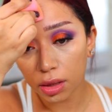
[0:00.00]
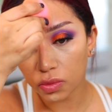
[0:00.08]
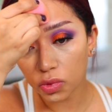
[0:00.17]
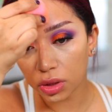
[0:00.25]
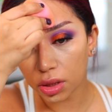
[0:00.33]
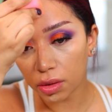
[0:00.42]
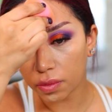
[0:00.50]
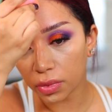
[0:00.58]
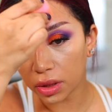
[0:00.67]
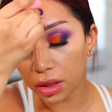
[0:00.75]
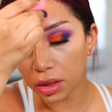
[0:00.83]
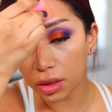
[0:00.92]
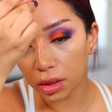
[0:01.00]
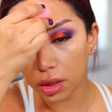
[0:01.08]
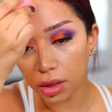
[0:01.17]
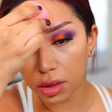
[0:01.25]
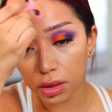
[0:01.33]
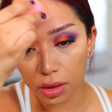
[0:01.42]
Just gonna blend
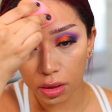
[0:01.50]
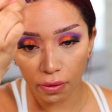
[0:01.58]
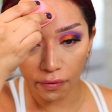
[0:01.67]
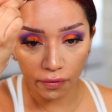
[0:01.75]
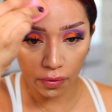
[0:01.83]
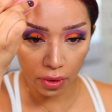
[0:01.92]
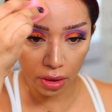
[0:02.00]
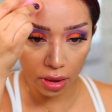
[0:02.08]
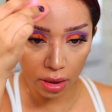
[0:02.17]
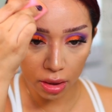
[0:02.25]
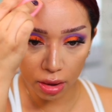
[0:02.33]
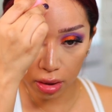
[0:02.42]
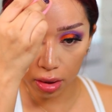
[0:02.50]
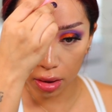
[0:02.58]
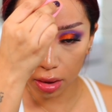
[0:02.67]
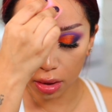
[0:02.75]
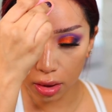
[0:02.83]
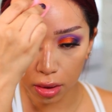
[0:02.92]
this on the forehead.
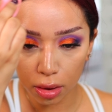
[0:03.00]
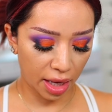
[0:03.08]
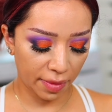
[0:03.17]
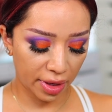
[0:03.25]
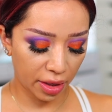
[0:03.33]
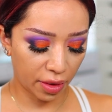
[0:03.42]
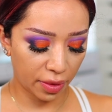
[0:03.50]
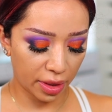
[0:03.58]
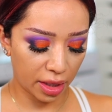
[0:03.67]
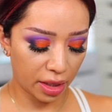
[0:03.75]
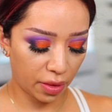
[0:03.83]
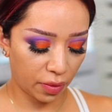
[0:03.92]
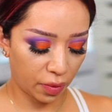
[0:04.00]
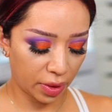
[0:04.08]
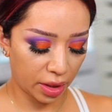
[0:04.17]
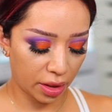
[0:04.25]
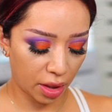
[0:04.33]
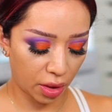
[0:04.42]
I am gonna go in
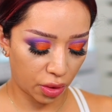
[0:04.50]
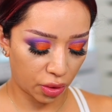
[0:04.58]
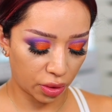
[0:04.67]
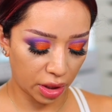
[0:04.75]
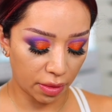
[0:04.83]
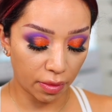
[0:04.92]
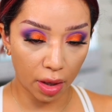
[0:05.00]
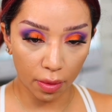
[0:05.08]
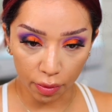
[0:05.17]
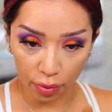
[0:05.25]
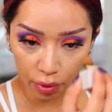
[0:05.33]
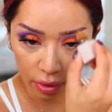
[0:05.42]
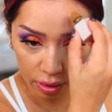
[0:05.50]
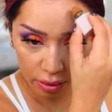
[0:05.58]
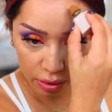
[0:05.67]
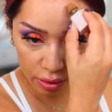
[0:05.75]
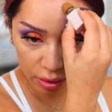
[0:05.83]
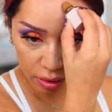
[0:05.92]
with cream
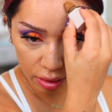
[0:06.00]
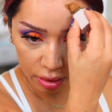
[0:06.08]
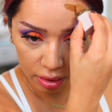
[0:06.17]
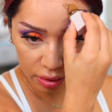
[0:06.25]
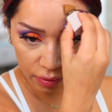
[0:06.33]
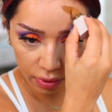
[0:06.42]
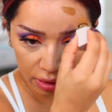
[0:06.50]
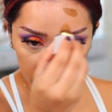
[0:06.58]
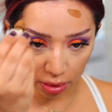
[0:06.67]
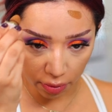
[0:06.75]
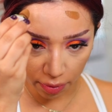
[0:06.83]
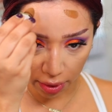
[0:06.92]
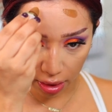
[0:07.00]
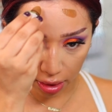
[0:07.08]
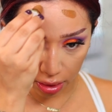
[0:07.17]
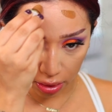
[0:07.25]
bronzer. This one is by